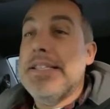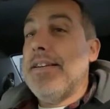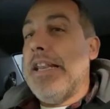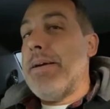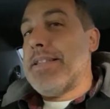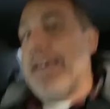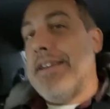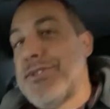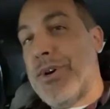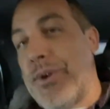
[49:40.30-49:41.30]
Anyways,
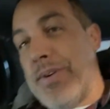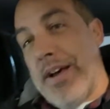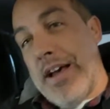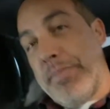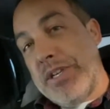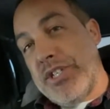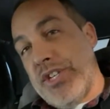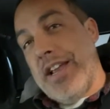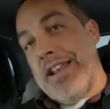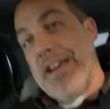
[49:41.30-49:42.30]
guys, so I appreciate you
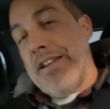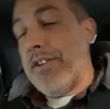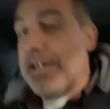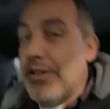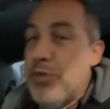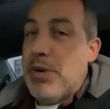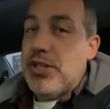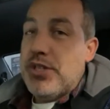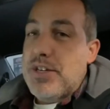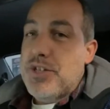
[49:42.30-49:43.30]
hanging out. I know I didn't do
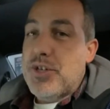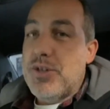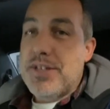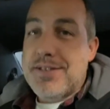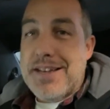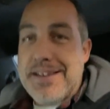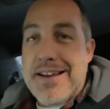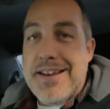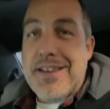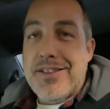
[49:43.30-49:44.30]
much. I just showed you, like, I
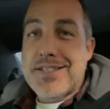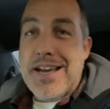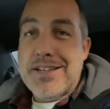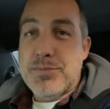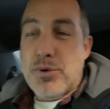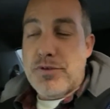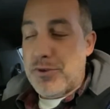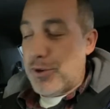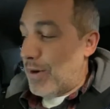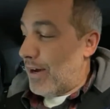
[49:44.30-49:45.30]
yelled this access port for a
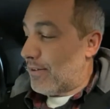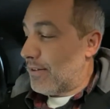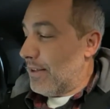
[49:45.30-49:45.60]
little while.